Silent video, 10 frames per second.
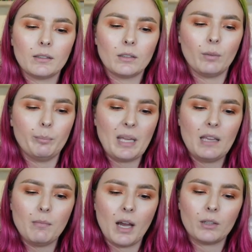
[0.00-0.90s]
or
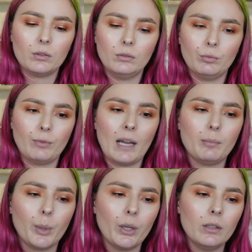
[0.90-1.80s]
B. Michael
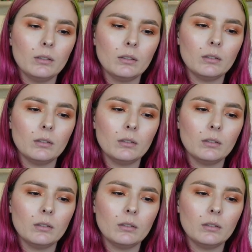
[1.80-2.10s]
Radburn,